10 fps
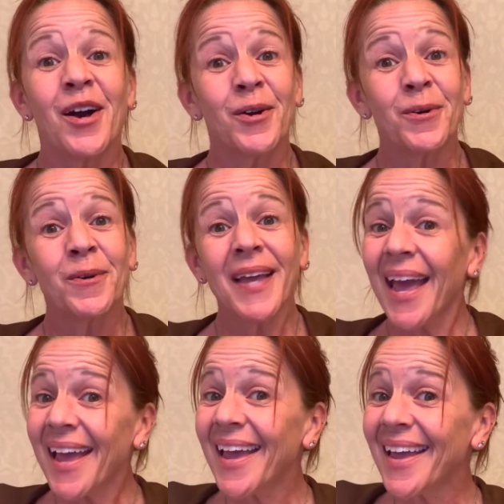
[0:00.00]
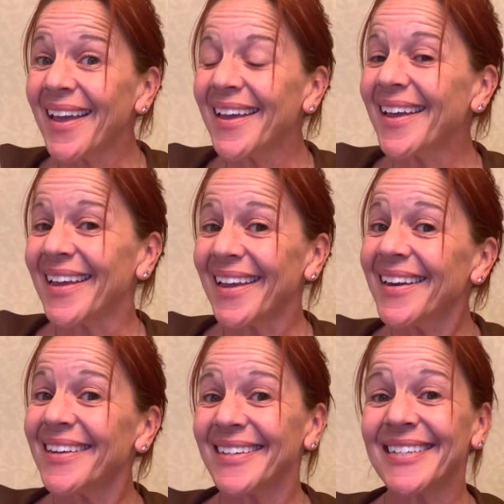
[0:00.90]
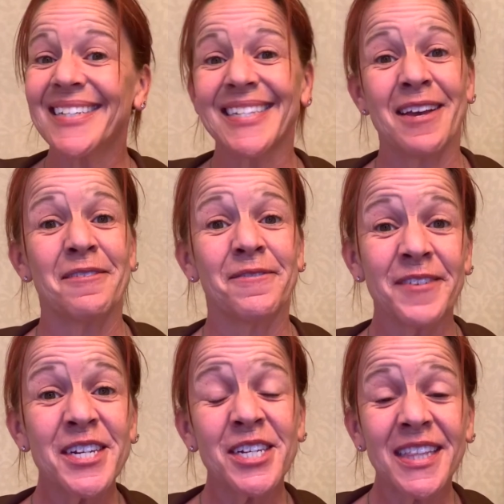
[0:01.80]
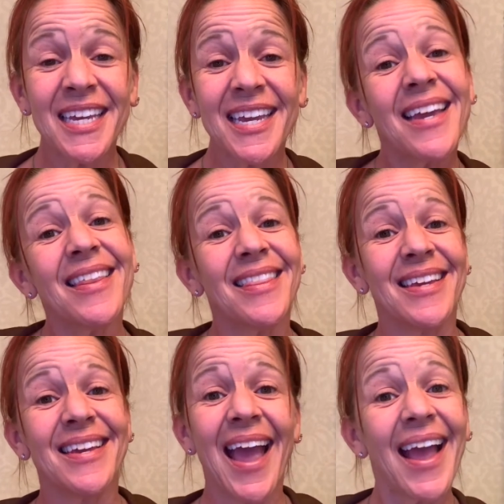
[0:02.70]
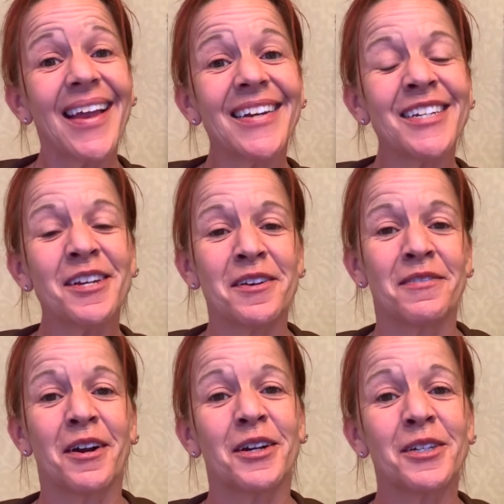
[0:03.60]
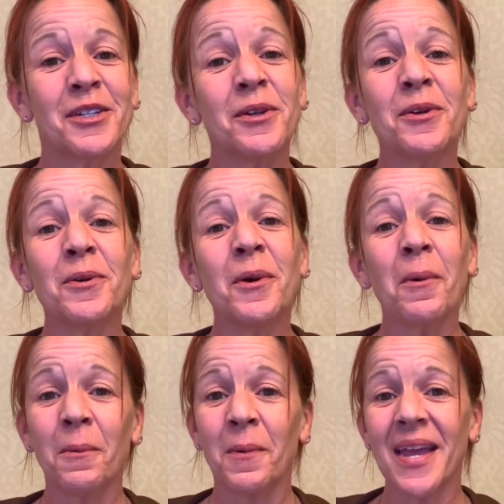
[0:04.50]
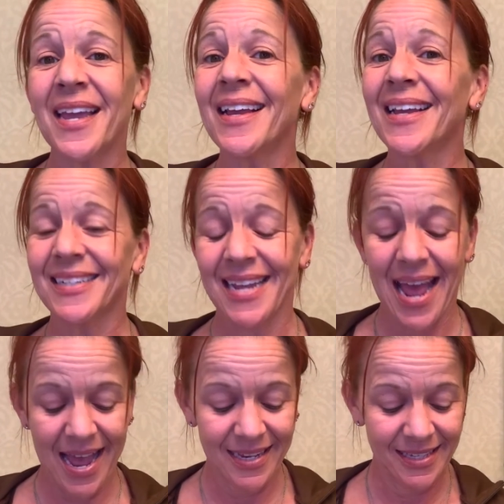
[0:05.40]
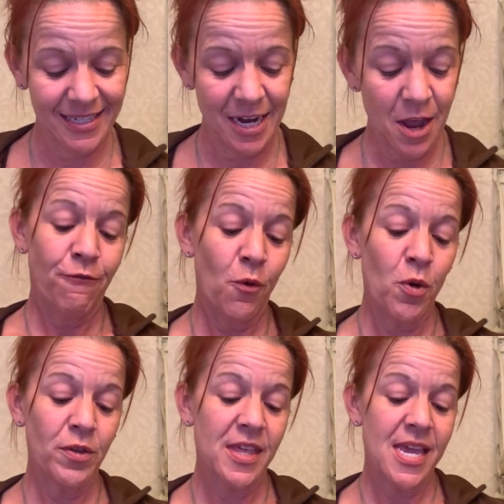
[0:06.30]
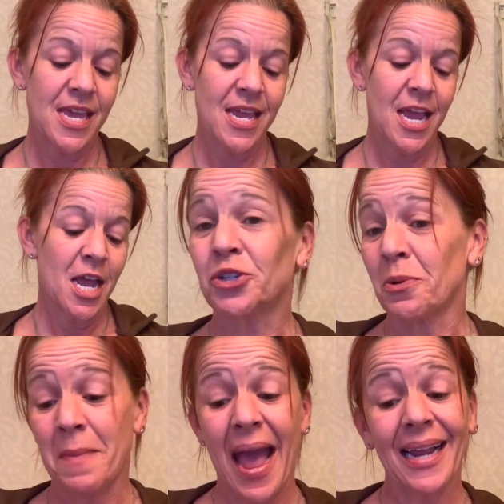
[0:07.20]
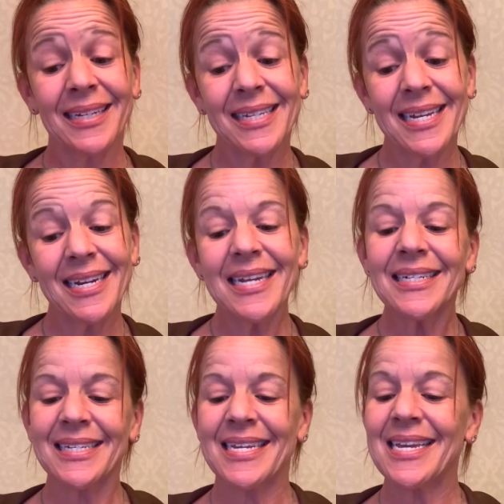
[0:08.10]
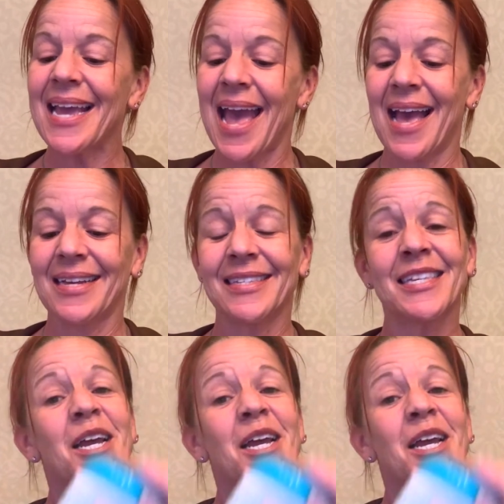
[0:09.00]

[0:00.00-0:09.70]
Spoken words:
Okay, it is officially the end of our 2 week test for the Dermactin-TS